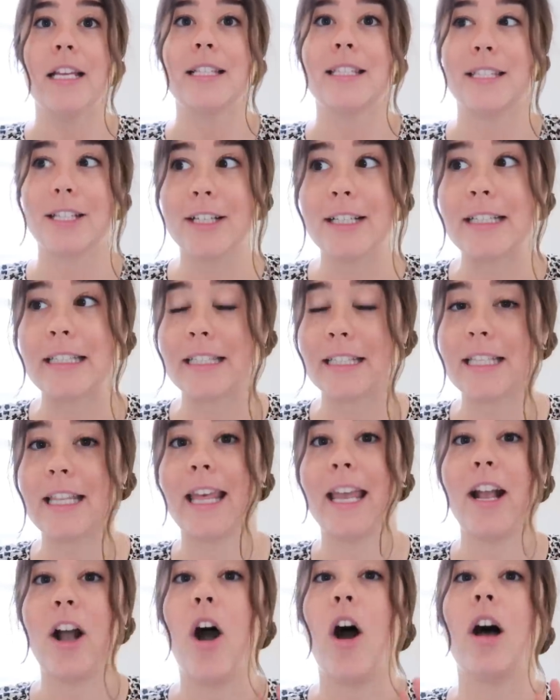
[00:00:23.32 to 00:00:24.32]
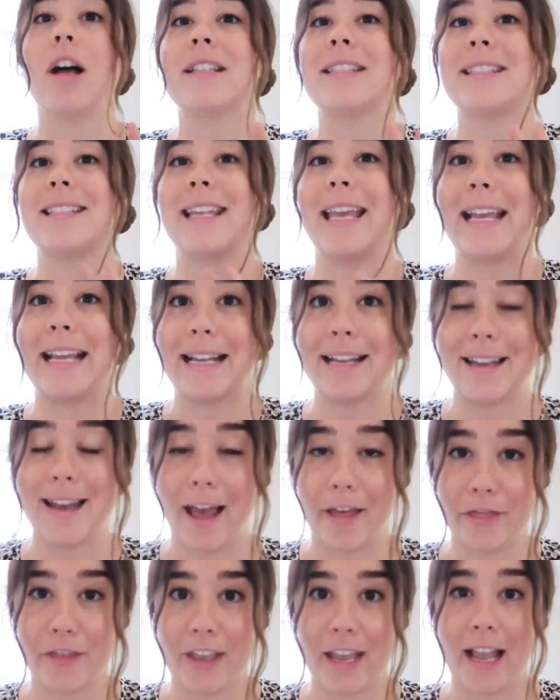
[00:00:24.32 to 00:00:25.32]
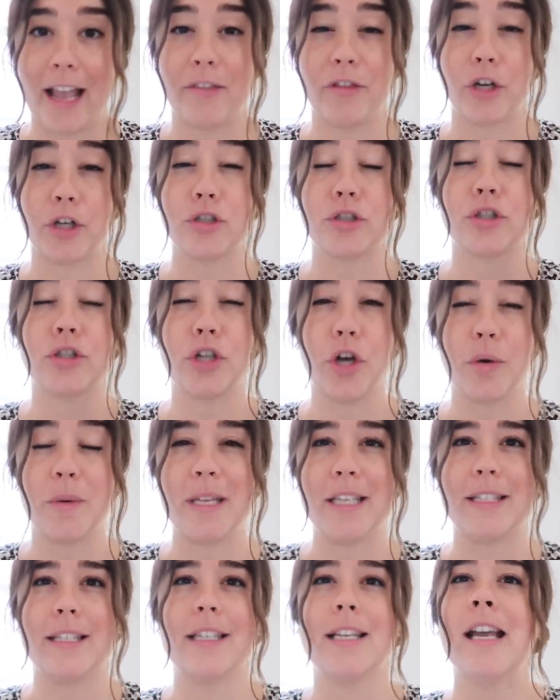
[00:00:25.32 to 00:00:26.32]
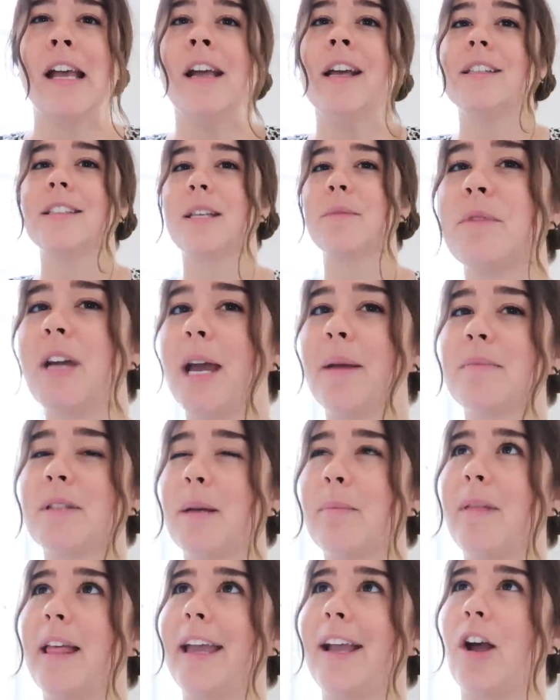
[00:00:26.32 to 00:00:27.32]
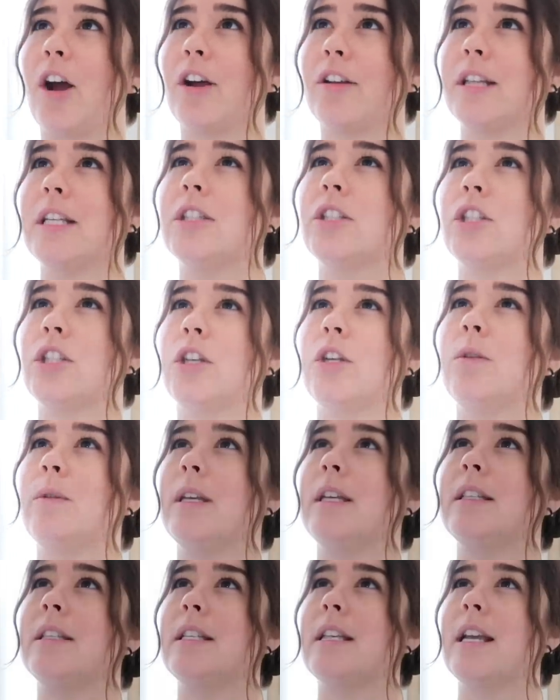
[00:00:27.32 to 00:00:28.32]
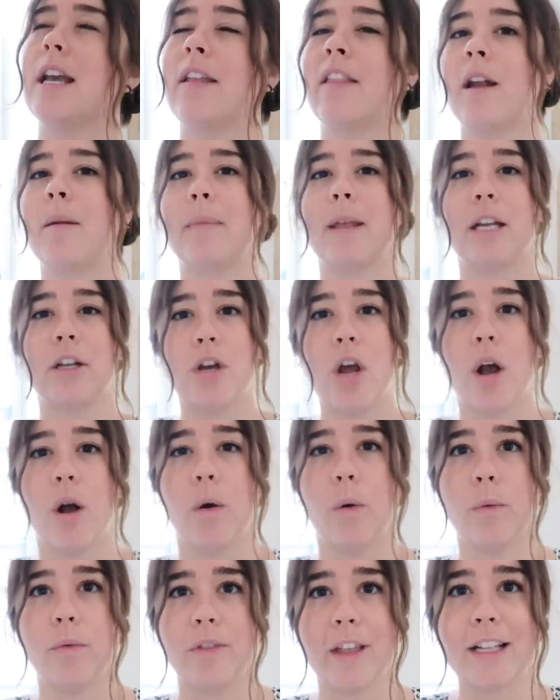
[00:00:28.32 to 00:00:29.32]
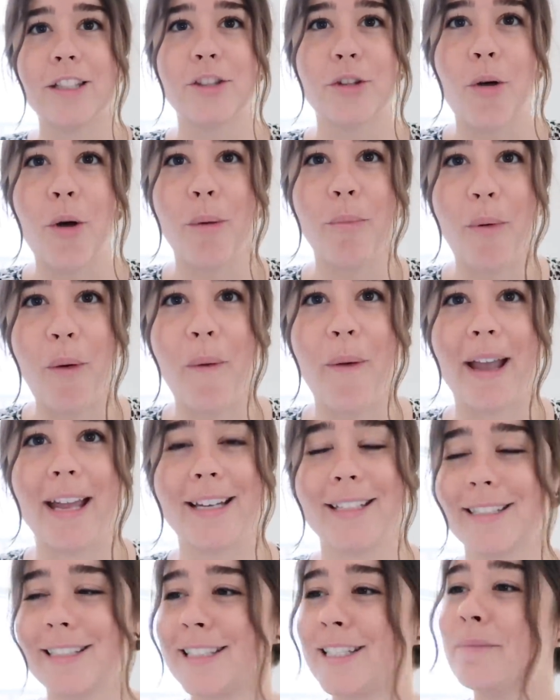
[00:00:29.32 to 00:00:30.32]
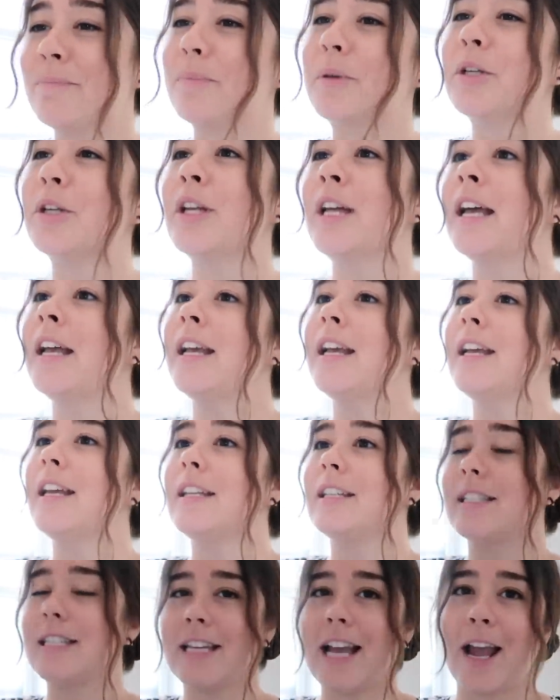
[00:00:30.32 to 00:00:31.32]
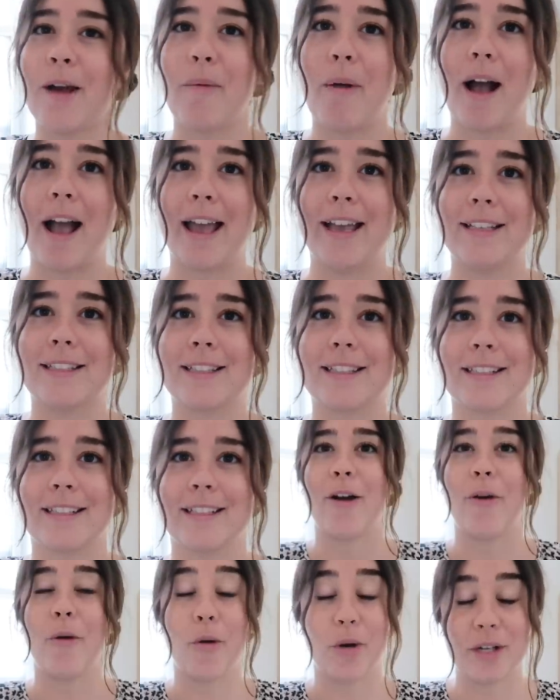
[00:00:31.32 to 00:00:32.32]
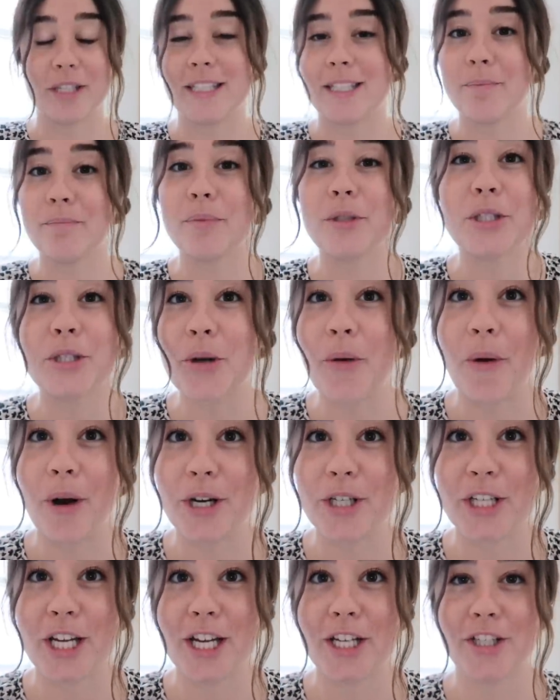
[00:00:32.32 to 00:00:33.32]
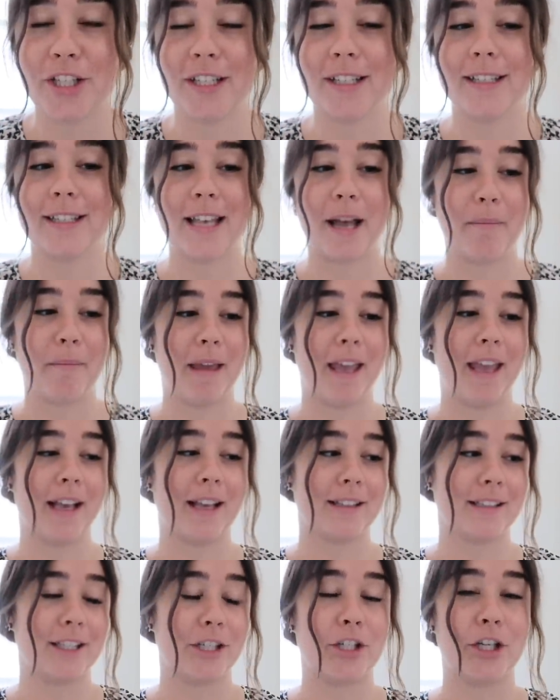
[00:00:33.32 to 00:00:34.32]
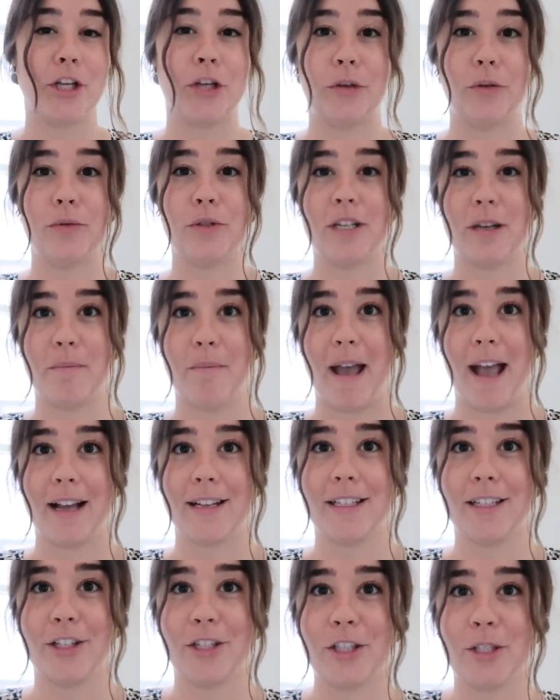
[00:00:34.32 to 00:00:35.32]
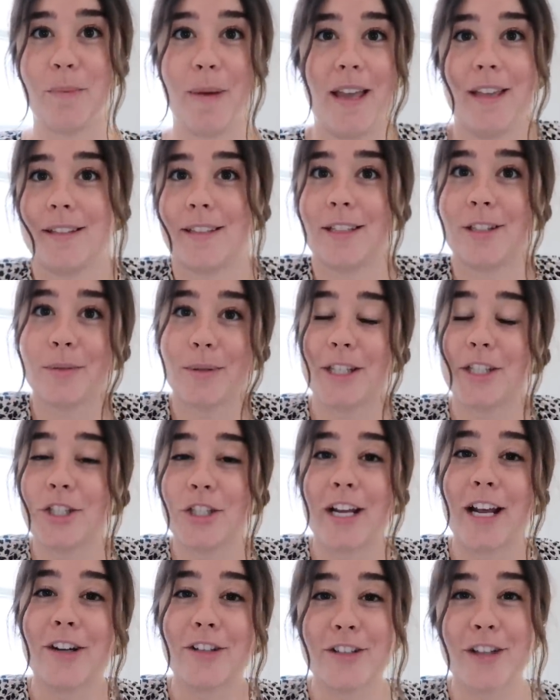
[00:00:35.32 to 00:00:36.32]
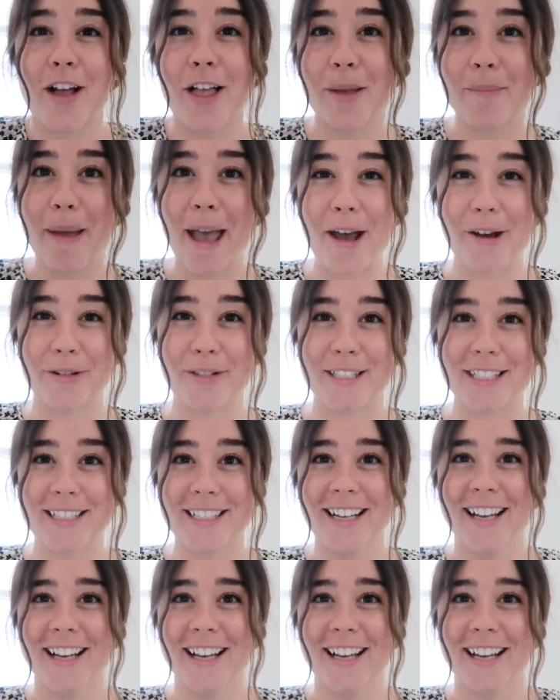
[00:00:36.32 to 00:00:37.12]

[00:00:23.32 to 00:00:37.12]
Seriously, they cost like nothing and they're so easy. Sometimes I'm like, are these too easy? And I'm like, no, that's the whole point. Simple D I Ys or simple decor changes that make such a huge impact in your space. That's what this channel is all about.